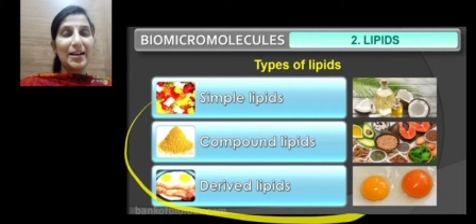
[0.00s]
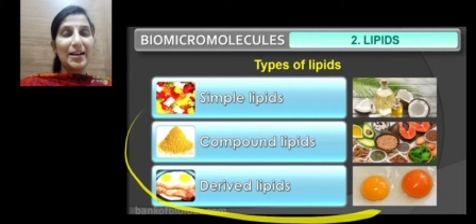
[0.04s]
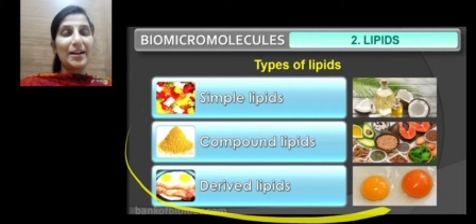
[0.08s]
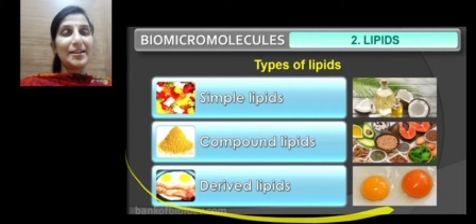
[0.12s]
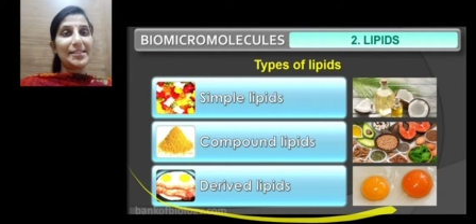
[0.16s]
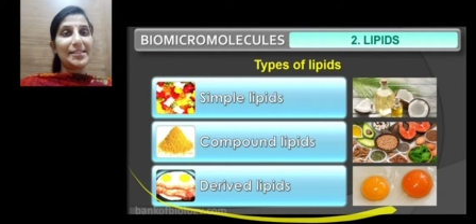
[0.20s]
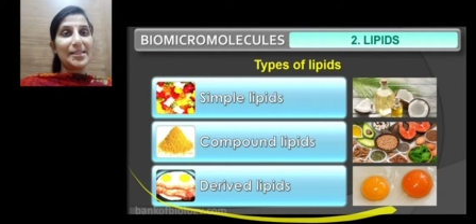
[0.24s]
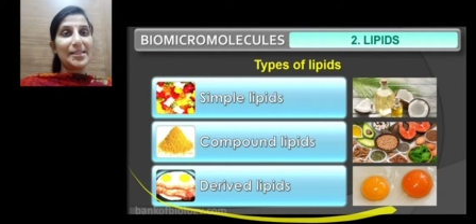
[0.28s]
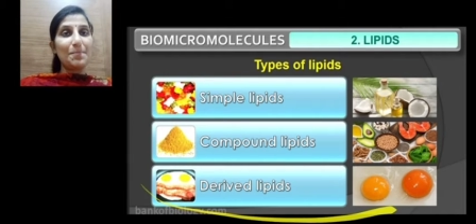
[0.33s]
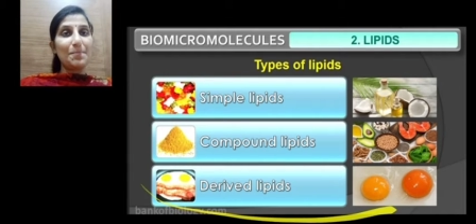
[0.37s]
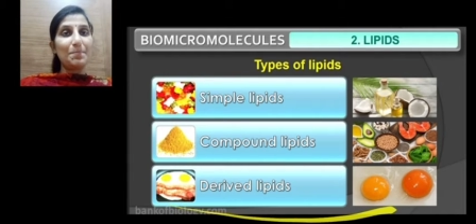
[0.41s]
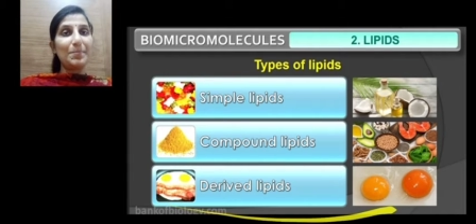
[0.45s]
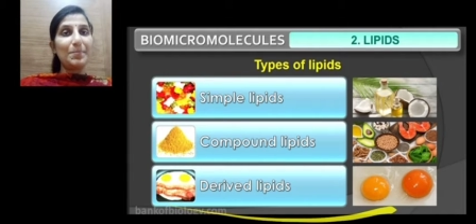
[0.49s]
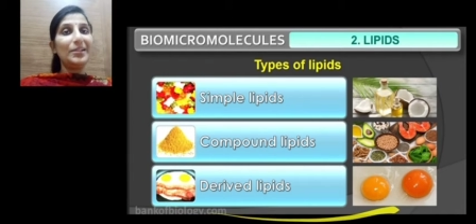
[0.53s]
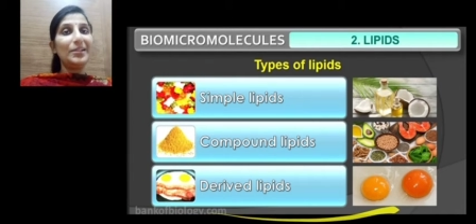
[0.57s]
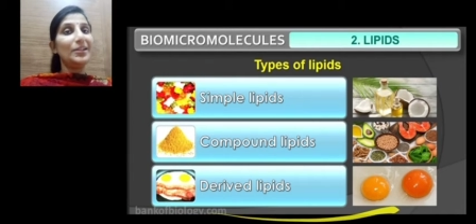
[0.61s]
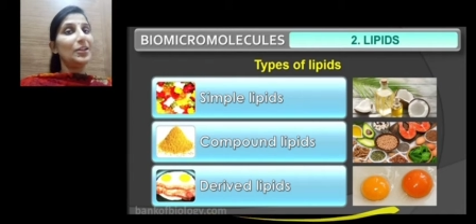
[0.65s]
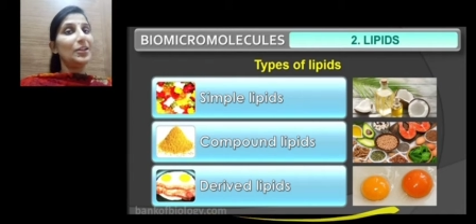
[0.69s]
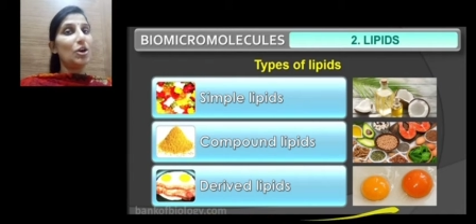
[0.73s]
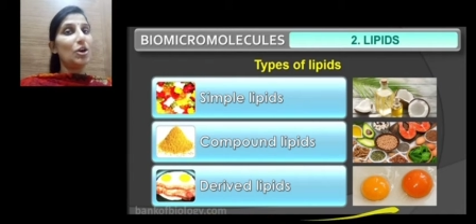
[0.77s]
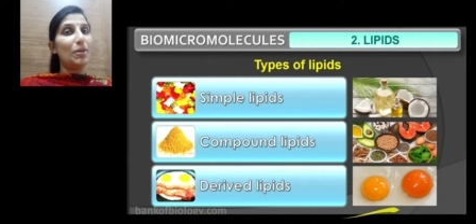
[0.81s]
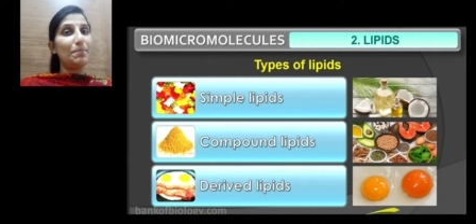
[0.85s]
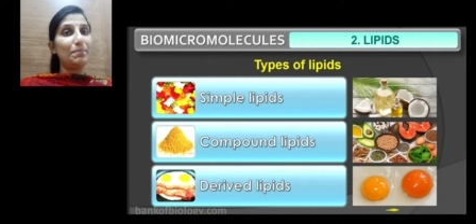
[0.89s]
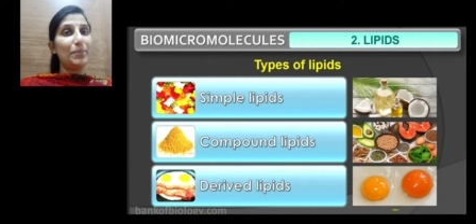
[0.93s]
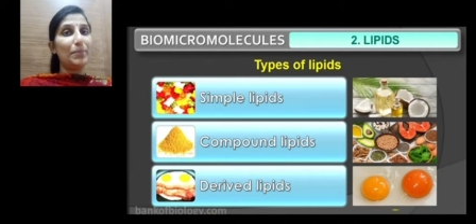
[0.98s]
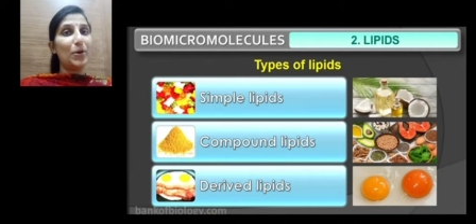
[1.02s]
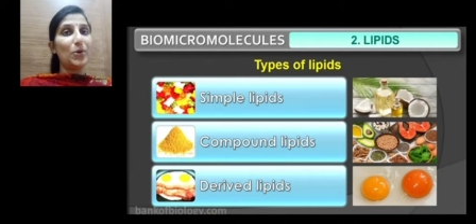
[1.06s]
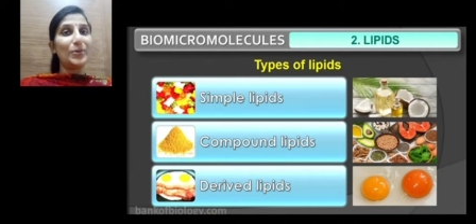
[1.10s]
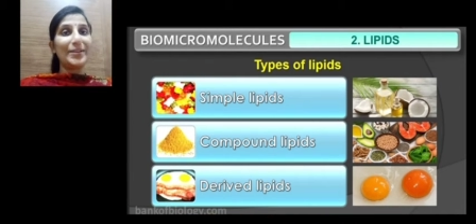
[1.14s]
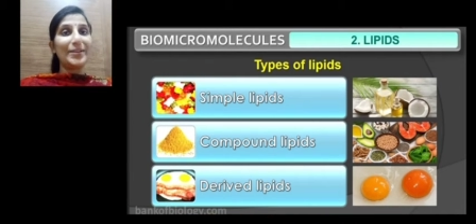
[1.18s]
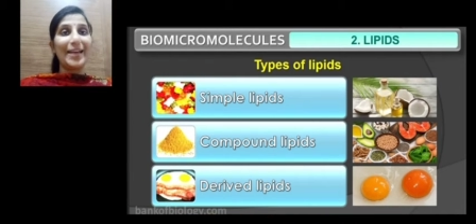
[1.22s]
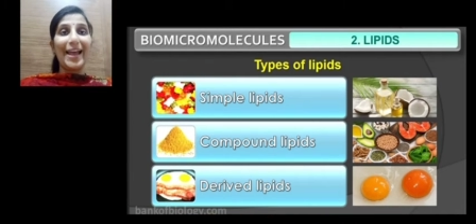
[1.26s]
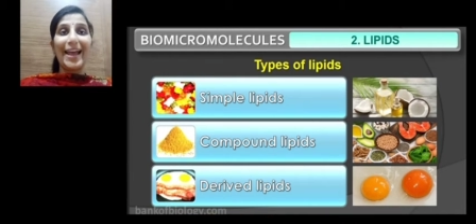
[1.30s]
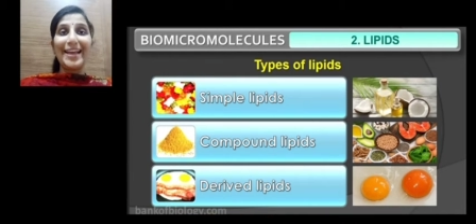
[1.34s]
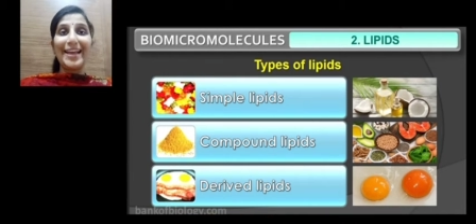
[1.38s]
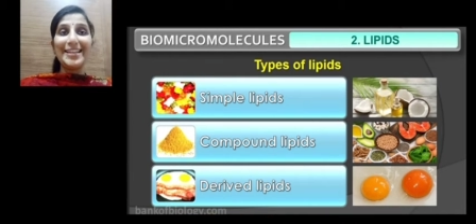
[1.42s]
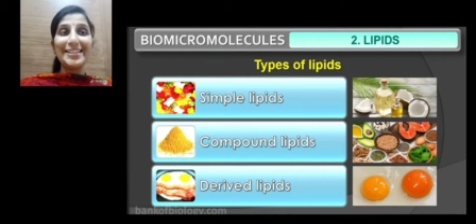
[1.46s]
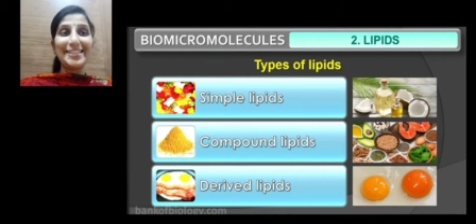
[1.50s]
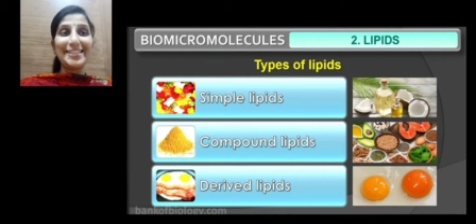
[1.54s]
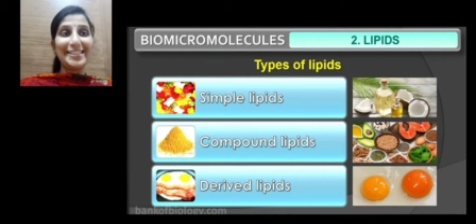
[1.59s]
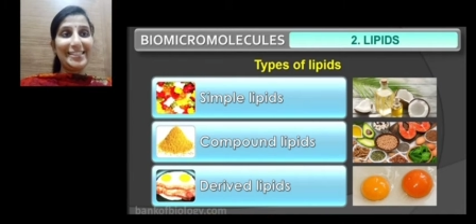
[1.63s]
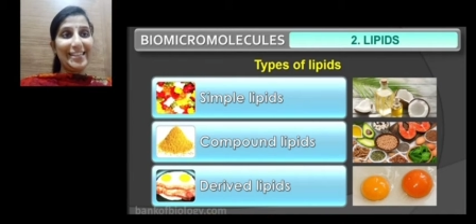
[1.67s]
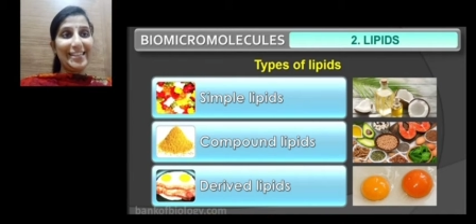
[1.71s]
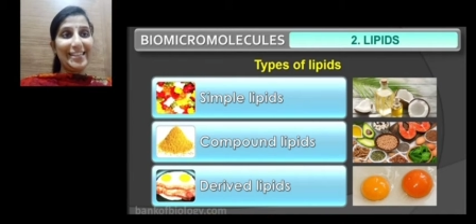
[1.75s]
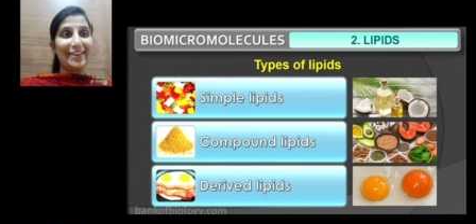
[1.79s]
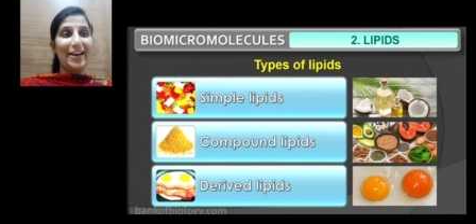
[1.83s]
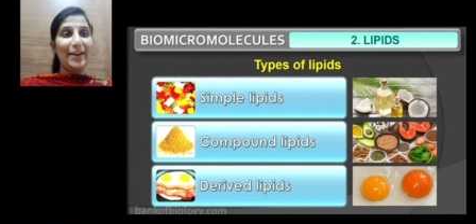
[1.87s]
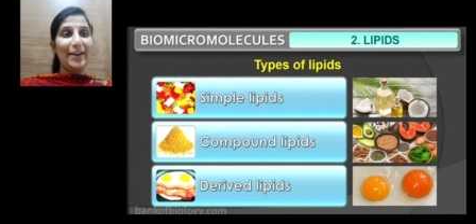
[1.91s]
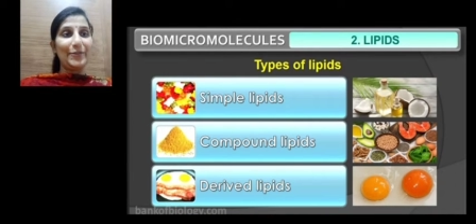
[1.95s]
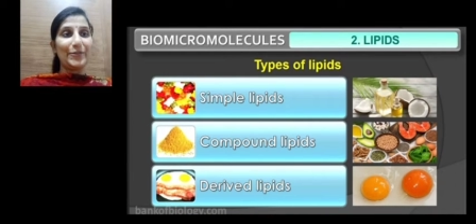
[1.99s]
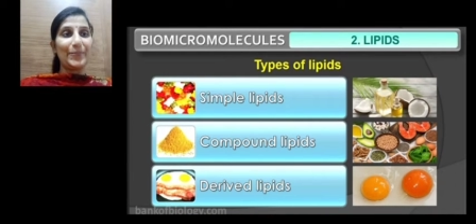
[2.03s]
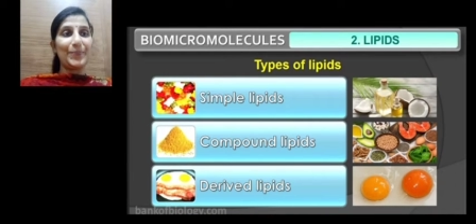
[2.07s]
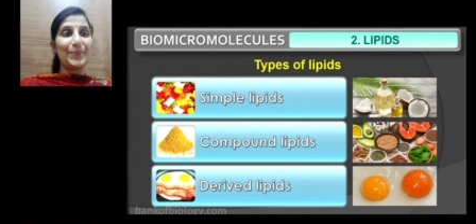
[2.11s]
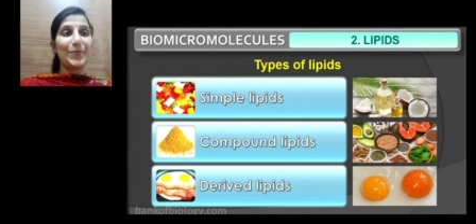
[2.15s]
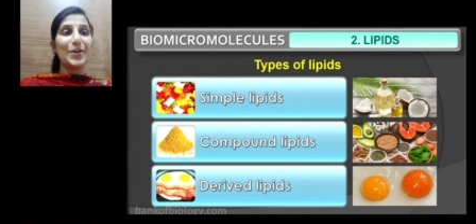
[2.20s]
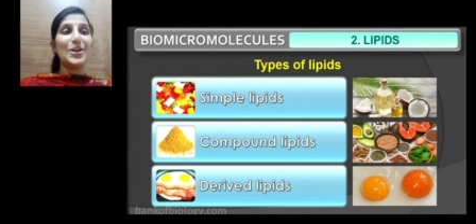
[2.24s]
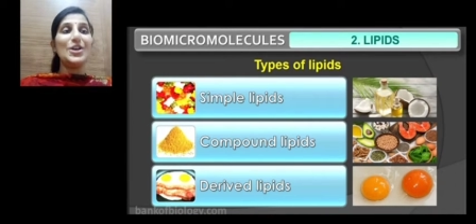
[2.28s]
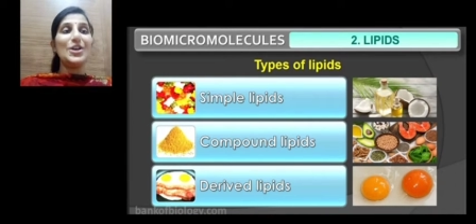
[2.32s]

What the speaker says: are simple, compound, and derived.